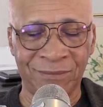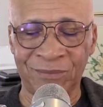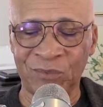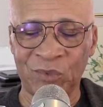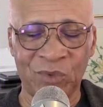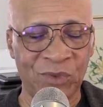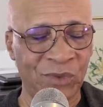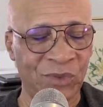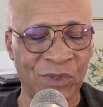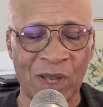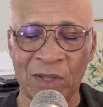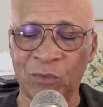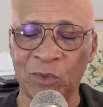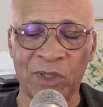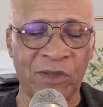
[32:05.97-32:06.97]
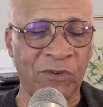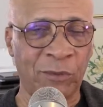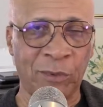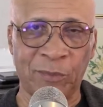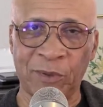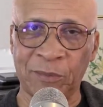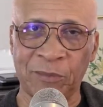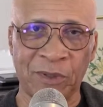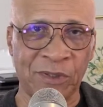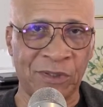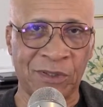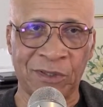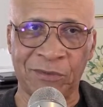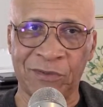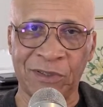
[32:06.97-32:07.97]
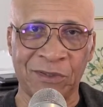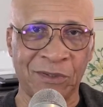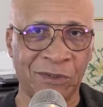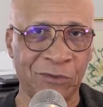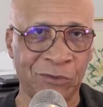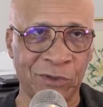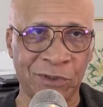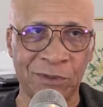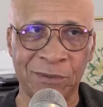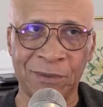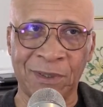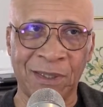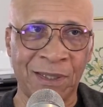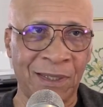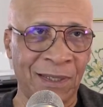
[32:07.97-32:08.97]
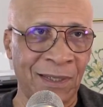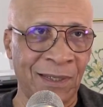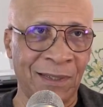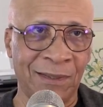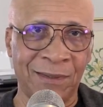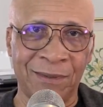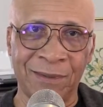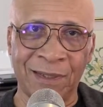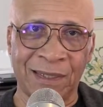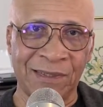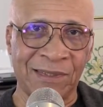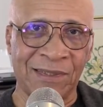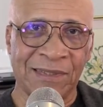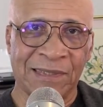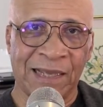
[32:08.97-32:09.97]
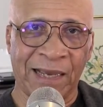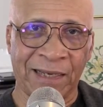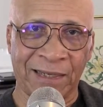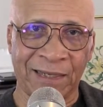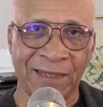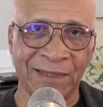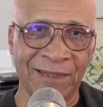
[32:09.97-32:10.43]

Scott will never be president of this country. Look at his neck.